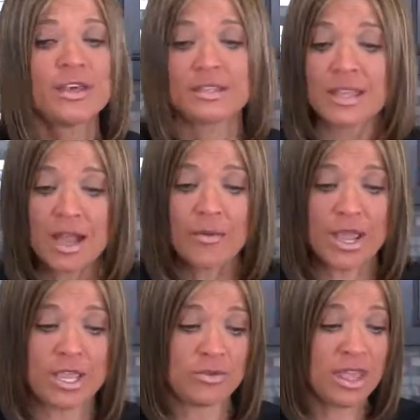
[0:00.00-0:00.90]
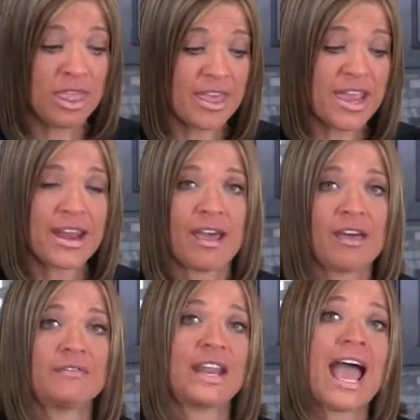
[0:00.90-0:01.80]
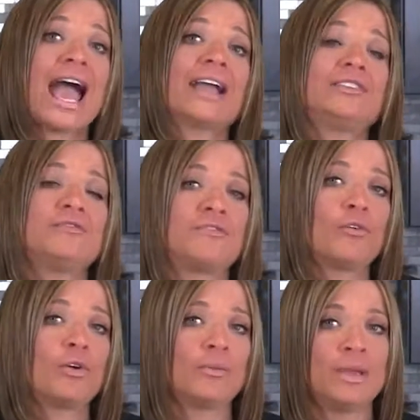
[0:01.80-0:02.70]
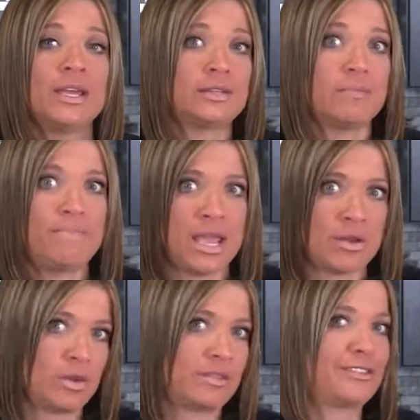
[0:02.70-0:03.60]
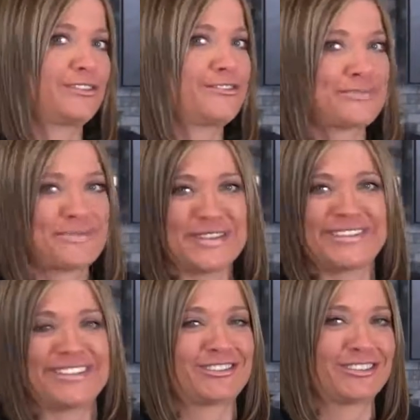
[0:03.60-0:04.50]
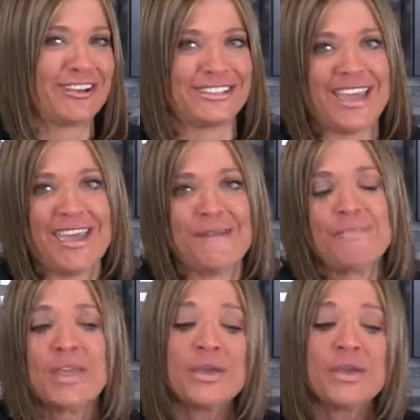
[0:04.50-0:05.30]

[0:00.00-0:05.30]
So that way you can then have an active form to bake with, to cook with, to saute.